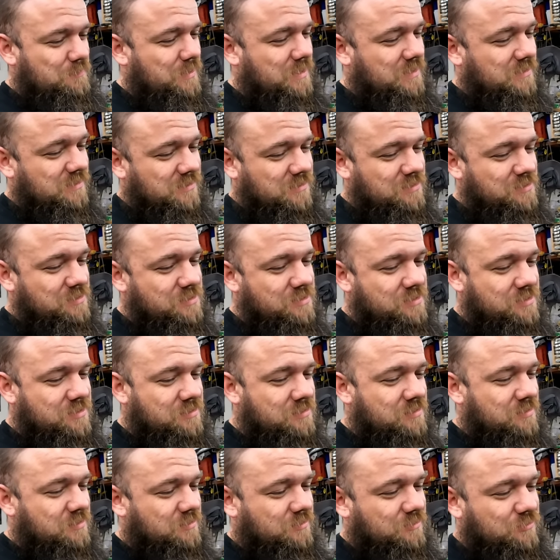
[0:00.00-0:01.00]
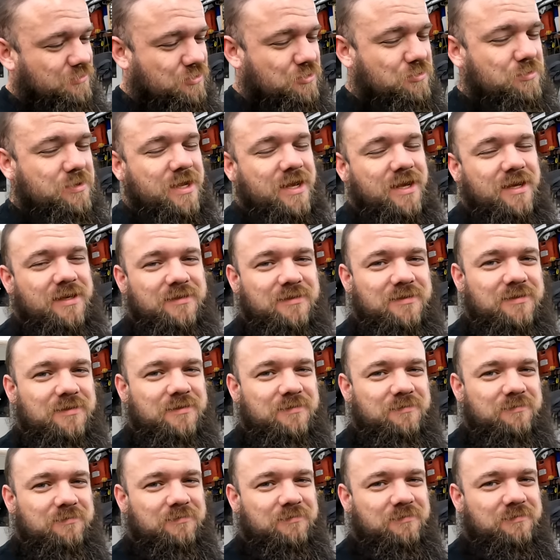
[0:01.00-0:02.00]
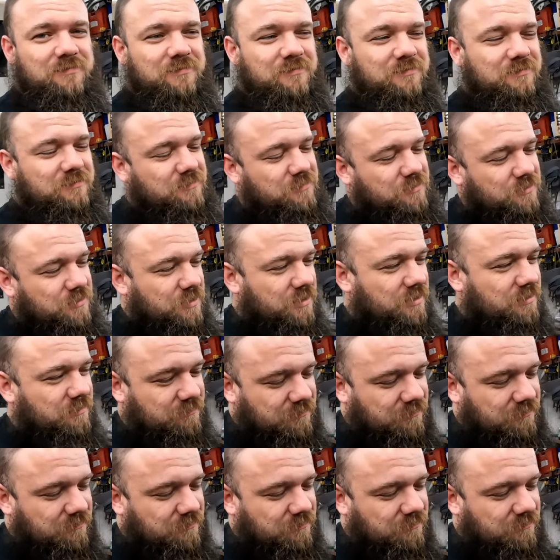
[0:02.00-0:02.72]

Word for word: basically two days to